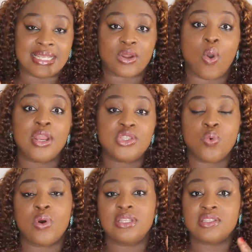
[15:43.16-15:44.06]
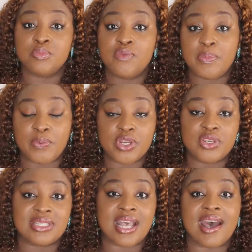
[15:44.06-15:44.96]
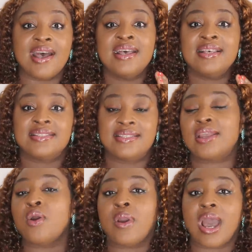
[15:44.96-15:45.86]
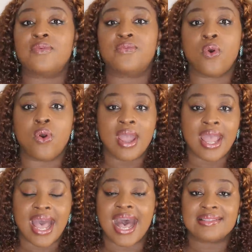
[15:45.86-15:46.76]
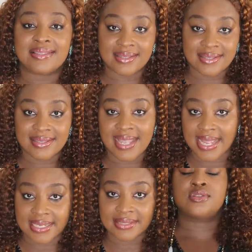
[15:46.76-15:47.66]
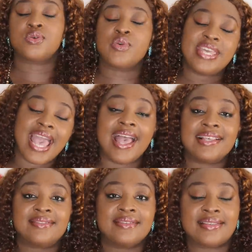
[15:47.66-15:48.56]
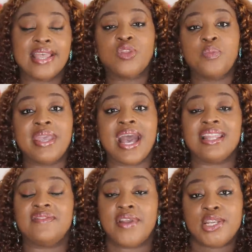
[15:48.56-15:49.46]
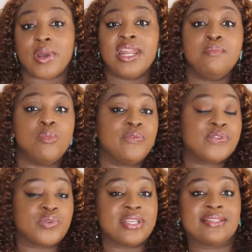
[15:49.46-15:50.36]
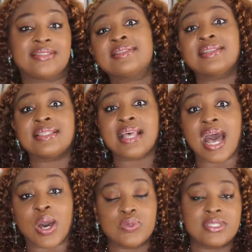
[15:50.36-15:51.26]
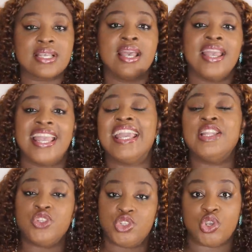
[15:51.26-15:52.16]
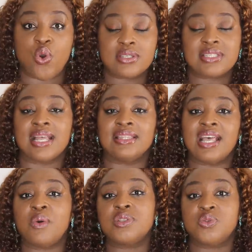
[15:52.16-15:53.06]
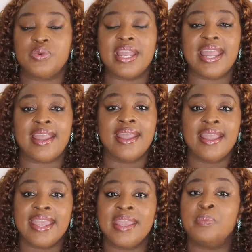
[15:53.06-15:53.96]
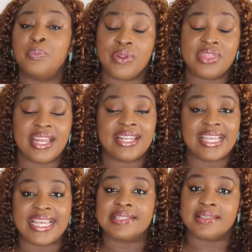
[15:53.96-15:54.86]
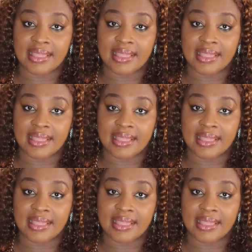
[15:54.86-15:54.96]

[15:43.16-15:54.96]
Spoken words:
according to what this movie producer, Zeke Okafor, has said. So yes, Saint Obi had eventually moved to his sister's house in Jos, and that was where he breathed his